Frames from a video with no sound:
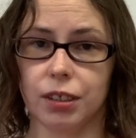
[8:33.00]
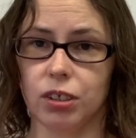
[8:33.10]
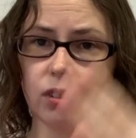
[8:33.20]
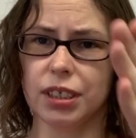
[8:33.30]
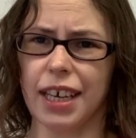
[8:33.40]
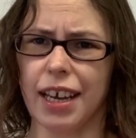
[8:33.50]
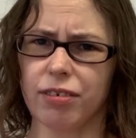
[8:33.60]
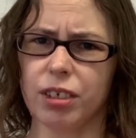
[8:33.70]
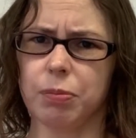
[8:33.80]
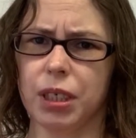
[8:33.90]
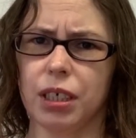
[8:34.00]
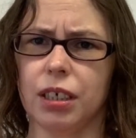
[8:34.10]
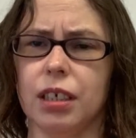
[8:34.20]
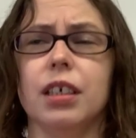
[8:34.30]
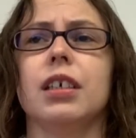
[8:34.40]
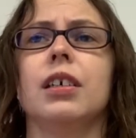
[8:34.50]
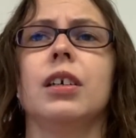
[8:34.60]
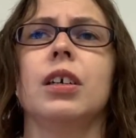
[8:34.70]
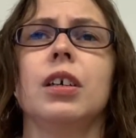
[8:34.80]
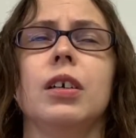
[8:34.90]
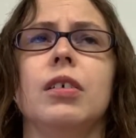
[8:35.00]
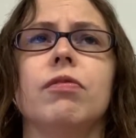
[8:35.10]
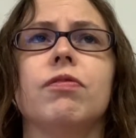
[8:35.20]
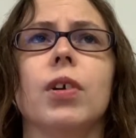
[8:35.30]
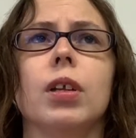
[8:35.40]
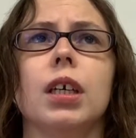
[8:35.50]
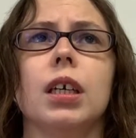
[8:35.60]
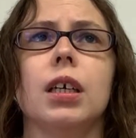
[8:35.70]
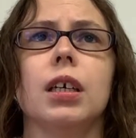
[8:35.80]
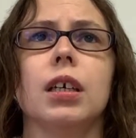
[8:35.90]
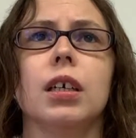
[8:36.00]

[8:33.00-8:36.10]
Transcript: you just have to be fully